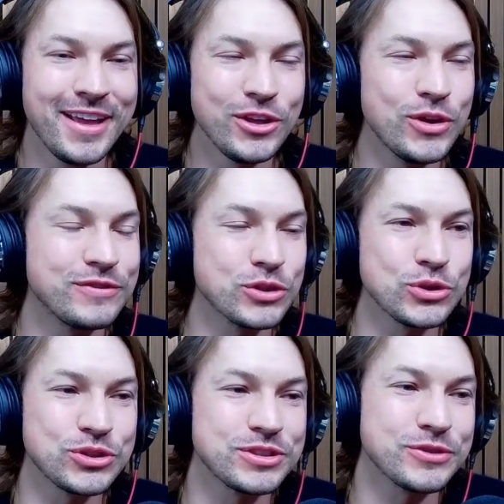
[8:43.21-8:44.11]
you have
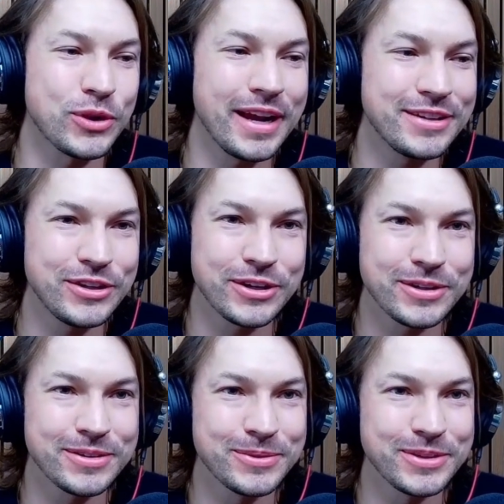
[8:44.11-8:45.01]
delusions of
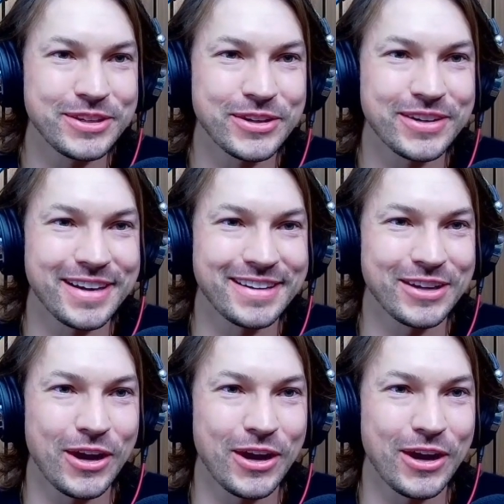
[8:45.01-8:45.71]
grandeur when you're in